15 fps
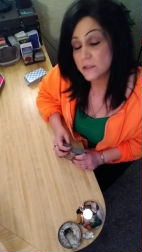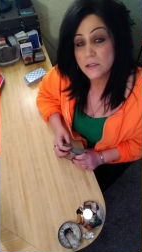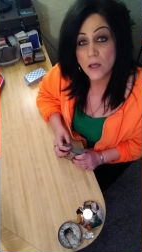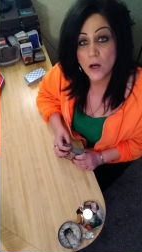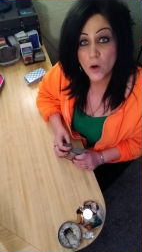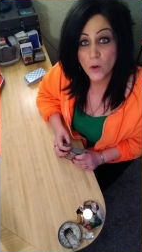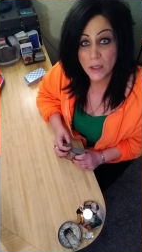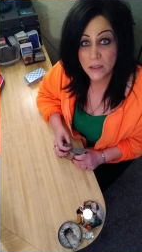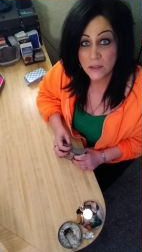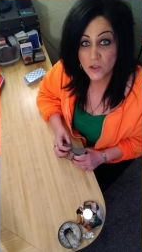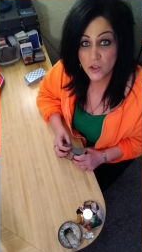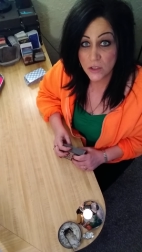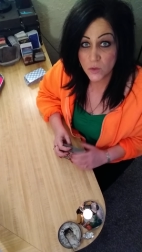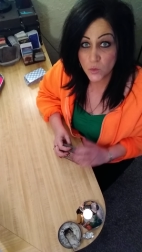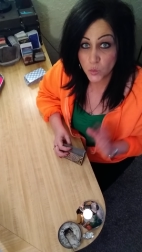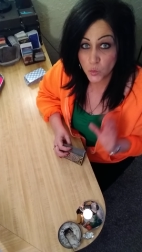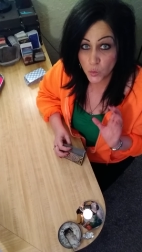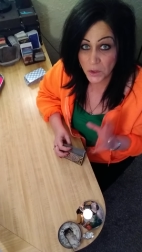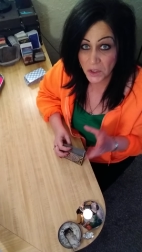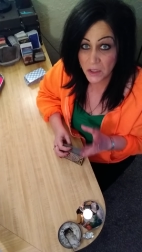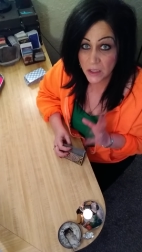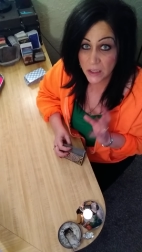So it's just
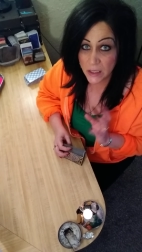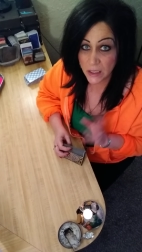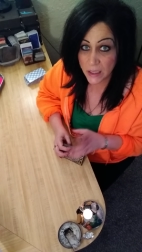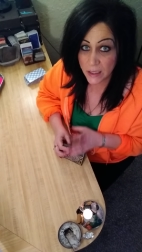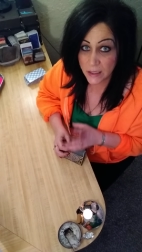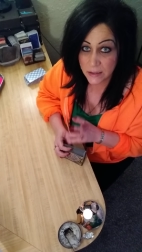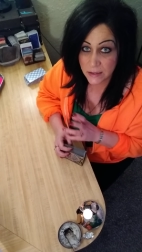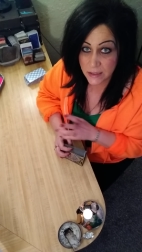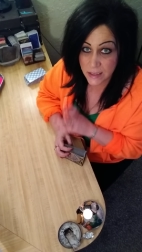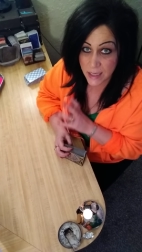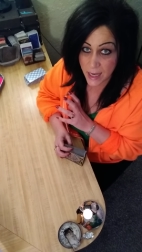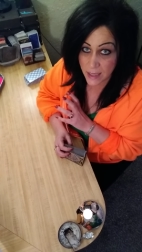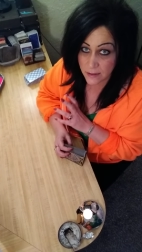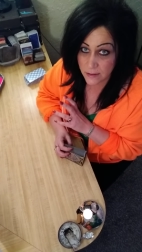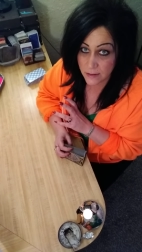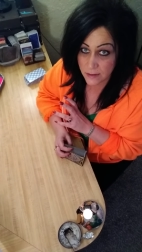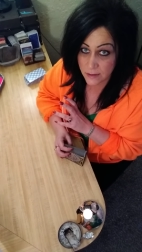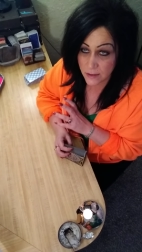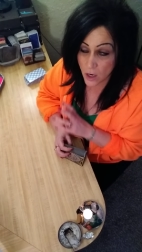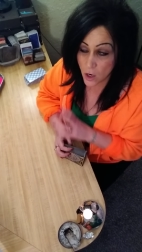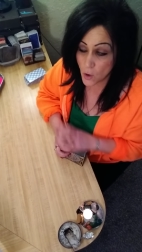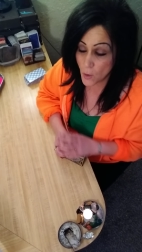really intense.
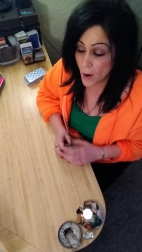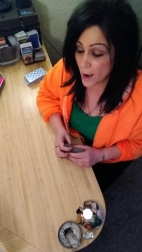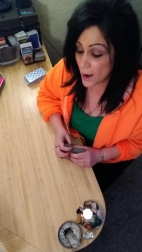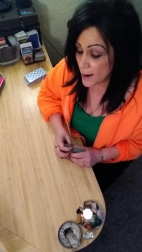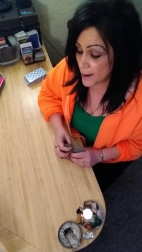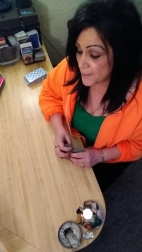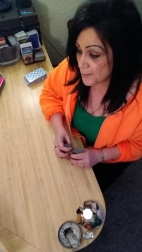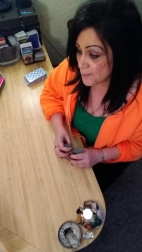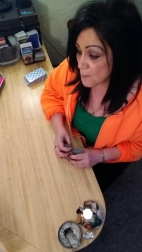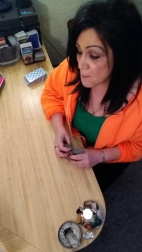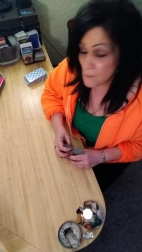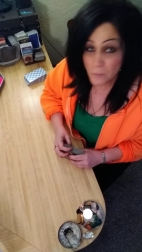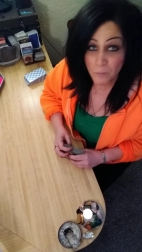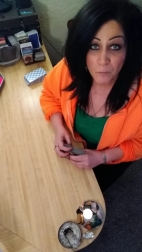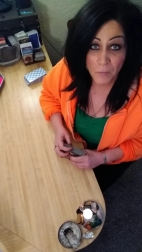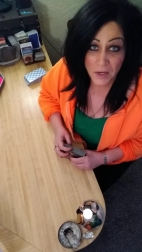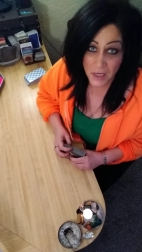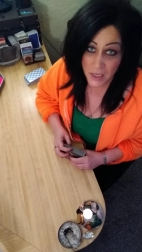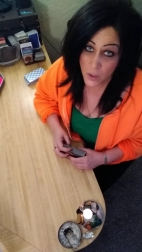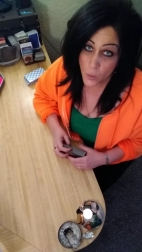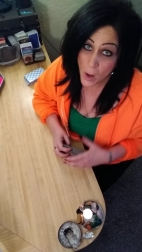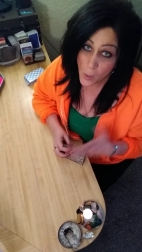So, um, but
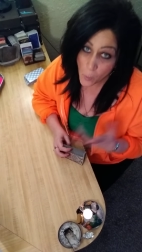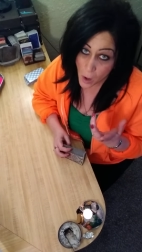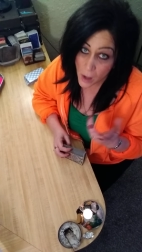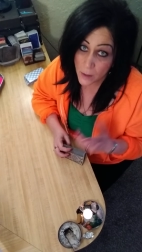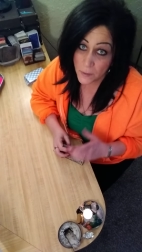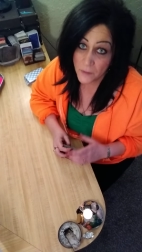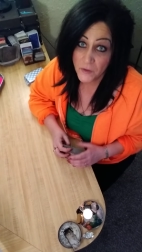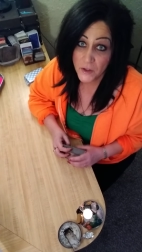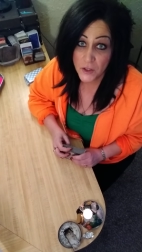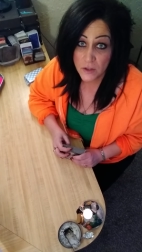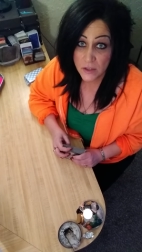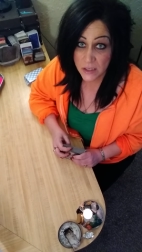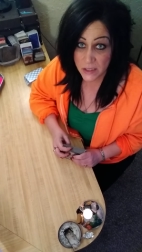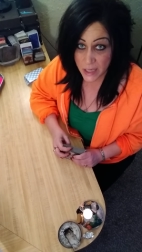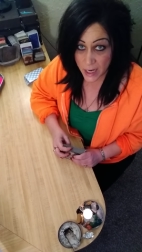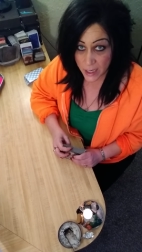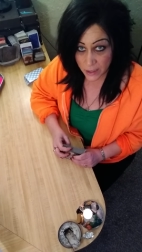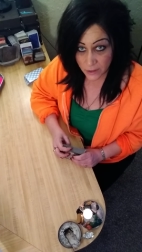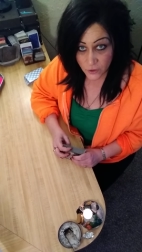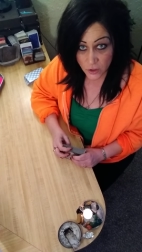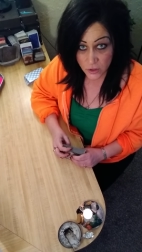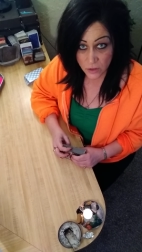anyway, welcome if you do stay,
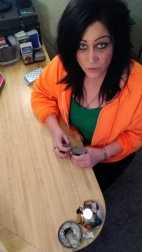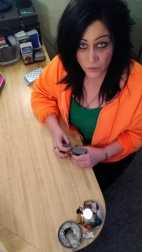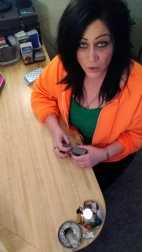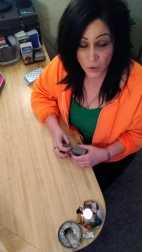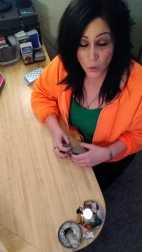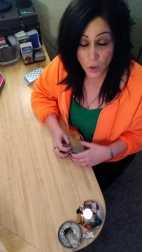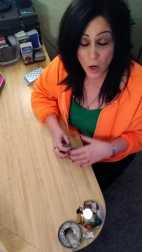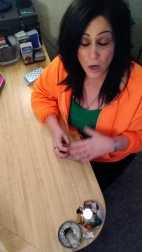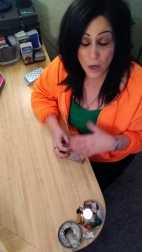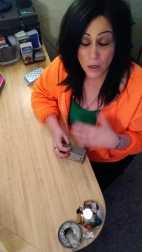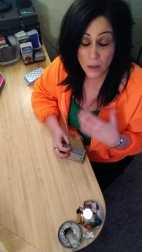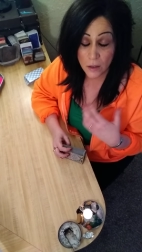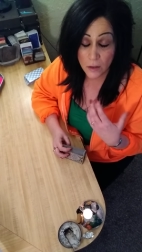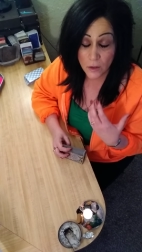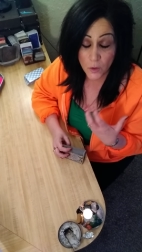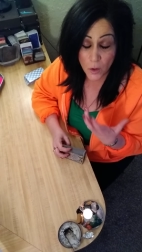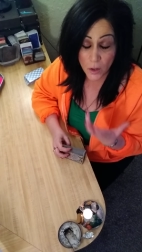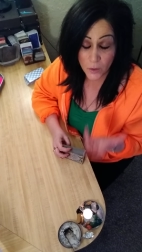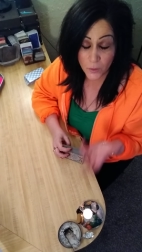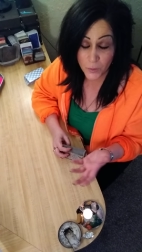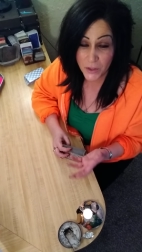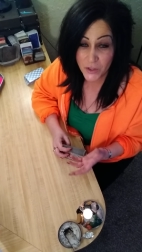and those of you are who
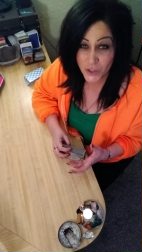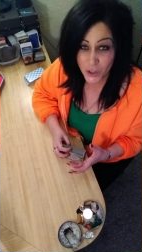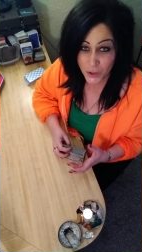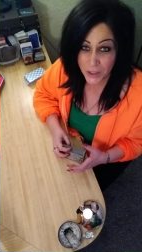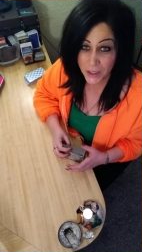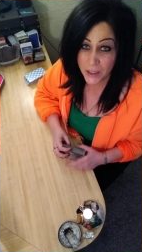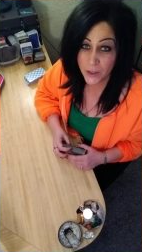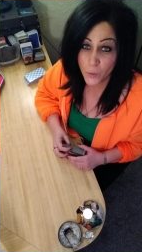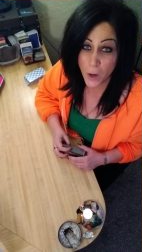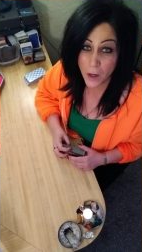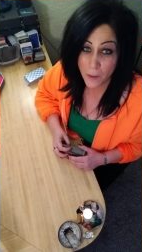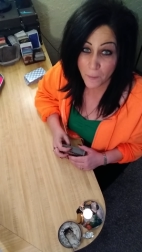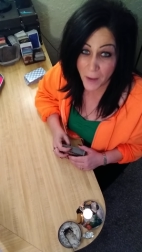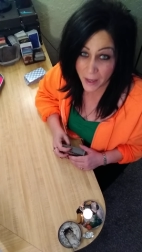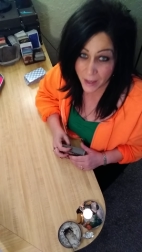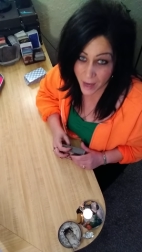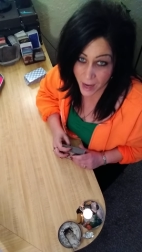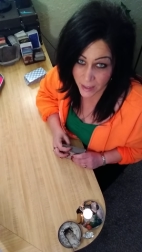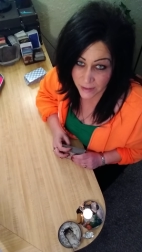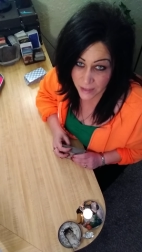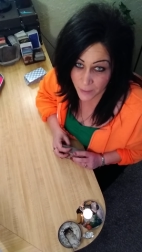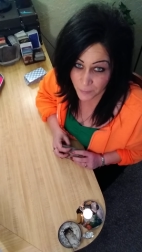are returning, welcome back,
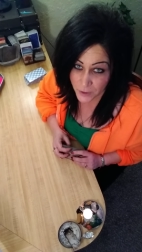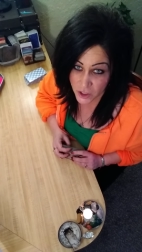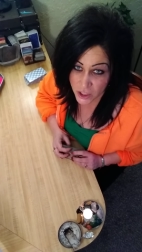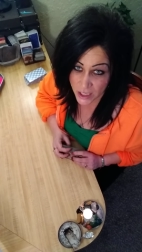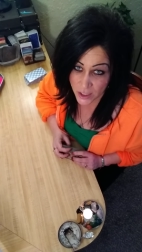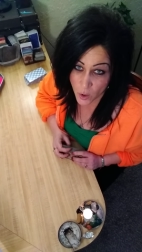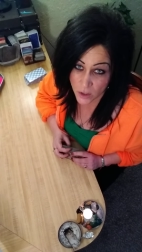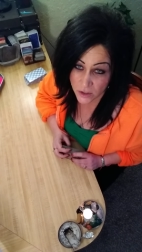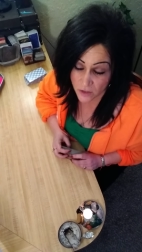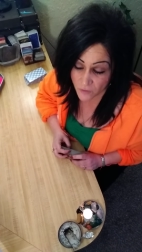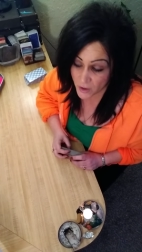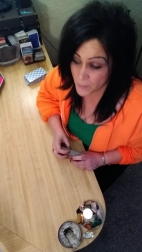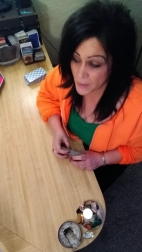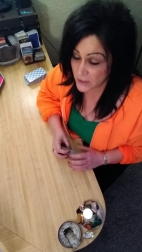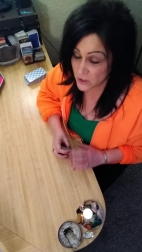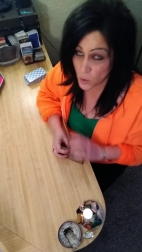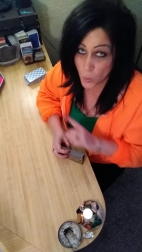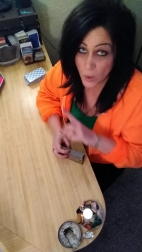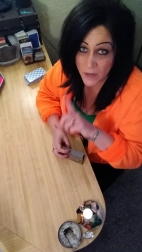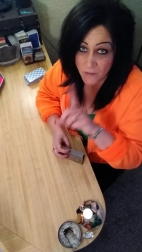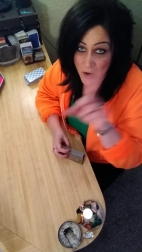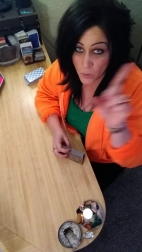guys. I appreciate you all so very much. So
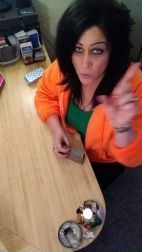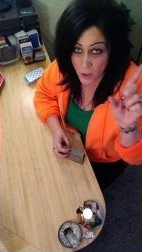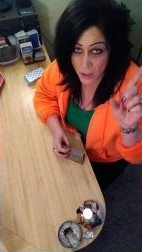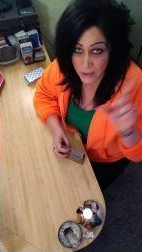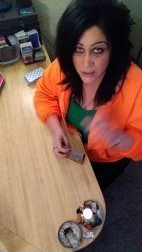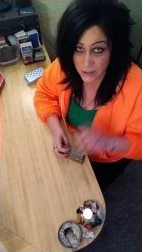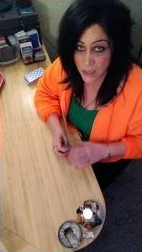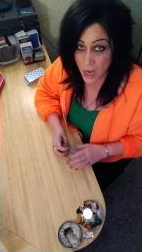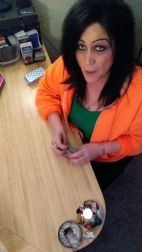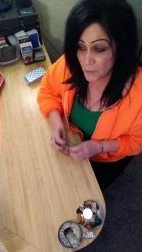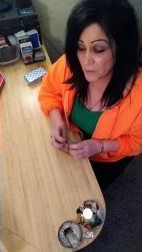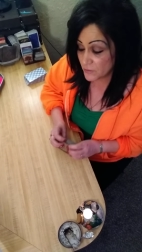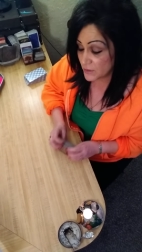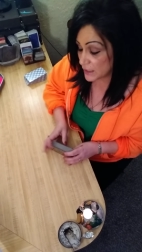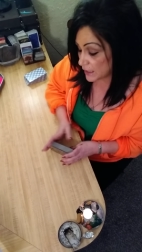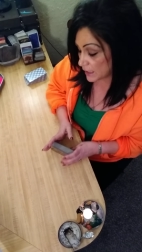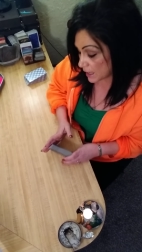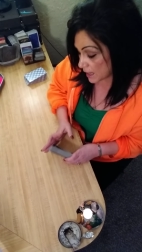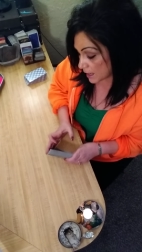whatever I wrote at the top of the...